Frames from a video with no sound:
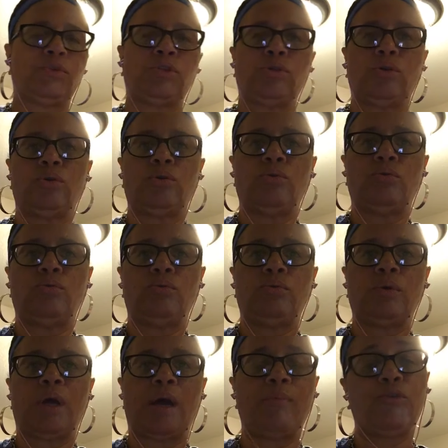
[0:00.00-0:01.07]
So
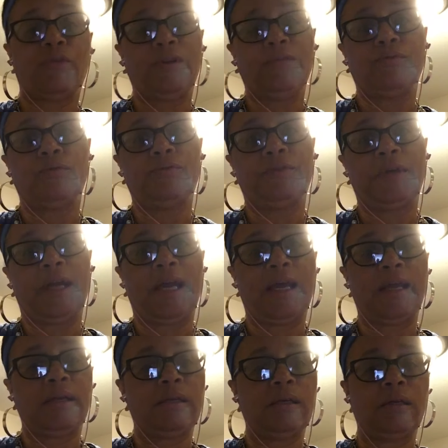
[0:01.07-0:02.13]
I'm grateful for that,
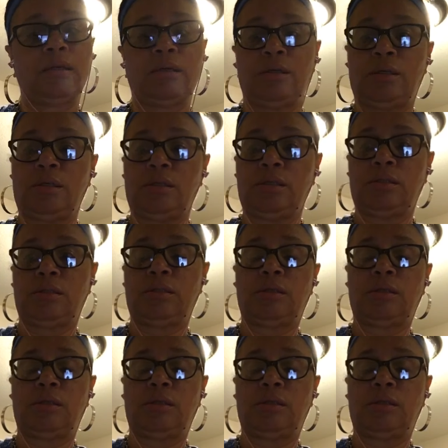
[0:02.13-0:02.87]
because,